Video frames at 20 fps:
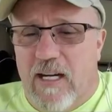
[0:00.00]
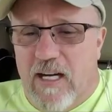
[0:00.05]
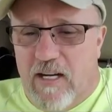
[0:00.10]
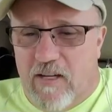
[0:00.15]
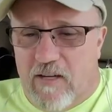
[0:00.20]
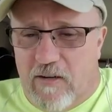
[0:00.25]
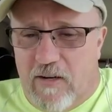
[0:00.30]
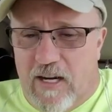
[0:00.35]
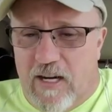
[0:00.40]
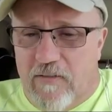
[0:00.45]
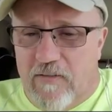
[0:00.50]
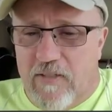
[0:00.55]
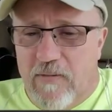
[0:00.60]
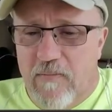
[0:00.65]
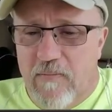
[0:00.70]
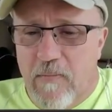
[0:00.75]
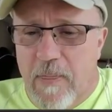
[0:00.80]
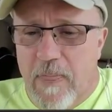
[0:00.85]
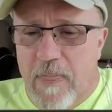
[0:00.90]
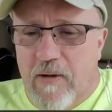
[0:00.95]
aircraft.
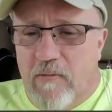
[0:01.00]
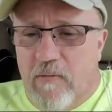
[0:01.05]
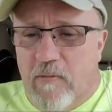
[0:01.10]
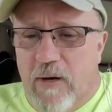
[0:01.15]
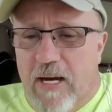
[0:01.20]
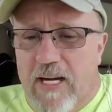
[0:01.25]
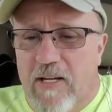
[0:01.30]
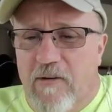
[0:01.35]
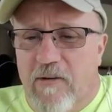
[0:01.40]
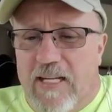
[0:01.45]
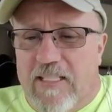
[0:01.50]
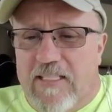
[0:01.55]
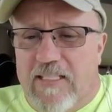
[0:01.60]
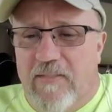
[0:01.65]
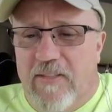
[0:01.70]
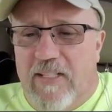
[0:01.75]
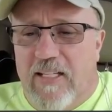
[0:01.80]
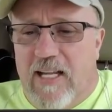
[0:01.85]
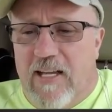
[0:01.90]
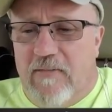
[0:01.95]

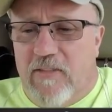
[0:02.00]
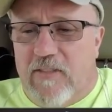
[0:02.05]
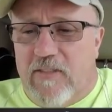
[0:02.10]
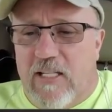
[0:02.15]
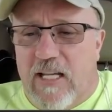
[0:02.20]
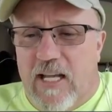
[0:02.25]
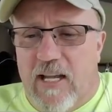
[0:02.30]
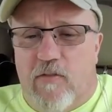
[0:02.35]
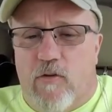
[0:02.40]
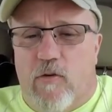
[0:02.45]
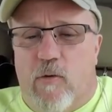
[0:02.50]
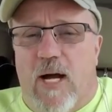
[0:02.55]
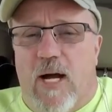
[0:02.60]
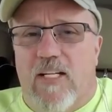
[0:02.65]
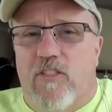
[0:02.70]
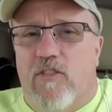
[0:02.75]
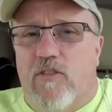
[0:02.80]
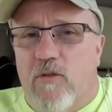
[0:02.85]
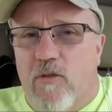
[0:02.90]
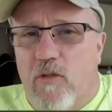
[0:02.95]
Radioactivity levels have
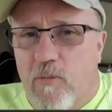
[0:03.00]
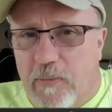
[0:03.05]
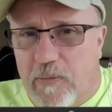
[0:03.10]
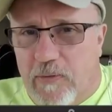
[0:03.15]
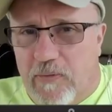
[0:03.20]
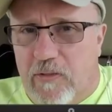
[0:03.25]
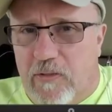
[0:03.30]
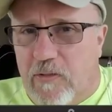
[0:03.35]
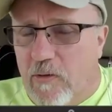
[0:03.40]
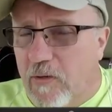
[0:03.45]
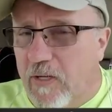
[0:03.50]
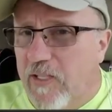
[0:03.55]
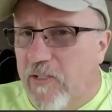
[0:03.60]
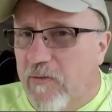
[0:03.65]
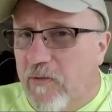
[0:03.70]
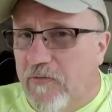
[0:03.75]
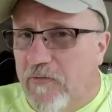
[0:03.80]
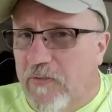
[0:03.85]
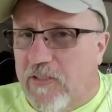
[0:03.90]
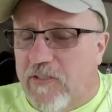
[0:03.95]
quadrupled, according
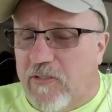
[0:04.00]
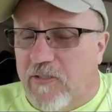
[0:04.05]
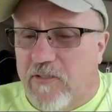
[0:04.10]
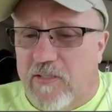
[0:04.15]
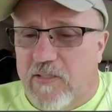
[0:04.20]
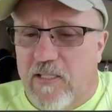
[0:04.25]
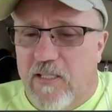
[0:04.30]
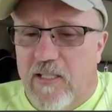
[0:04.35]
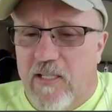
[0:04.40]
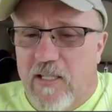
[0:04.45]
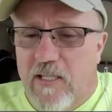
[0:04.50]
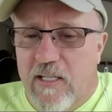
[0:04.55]
to officials.